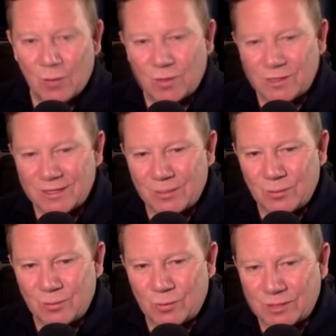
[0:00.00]
What do
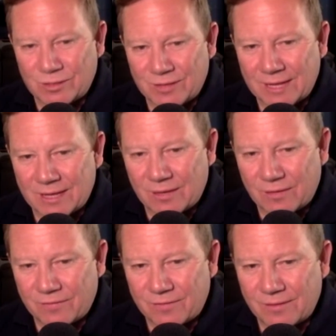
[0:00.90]
you think
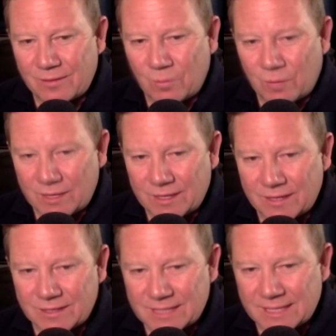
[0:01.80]
of when
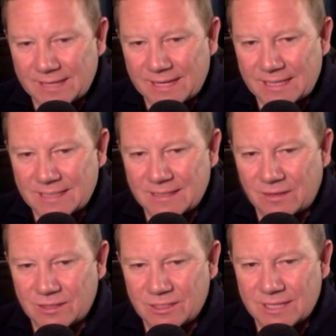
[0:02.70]
you're singing that
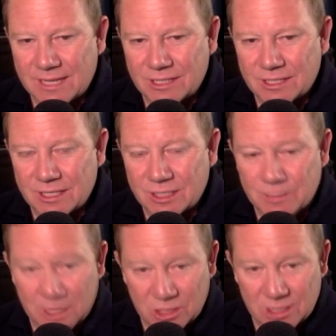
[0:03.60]
on stage,
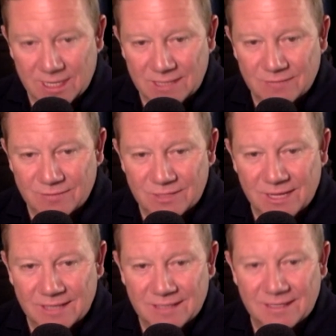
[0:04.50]
especially as you've
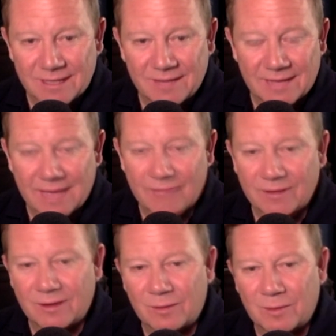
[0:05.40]
said in the
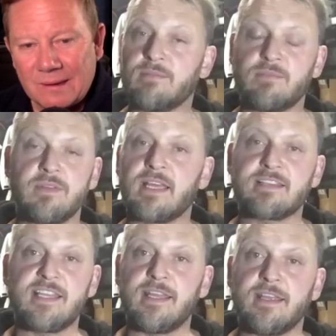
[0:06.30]
Cavern Club?
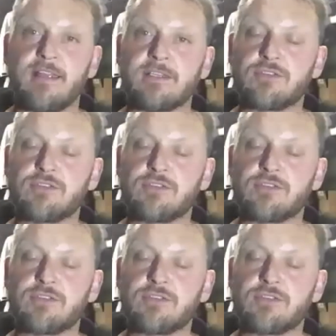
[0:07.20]
That's it. I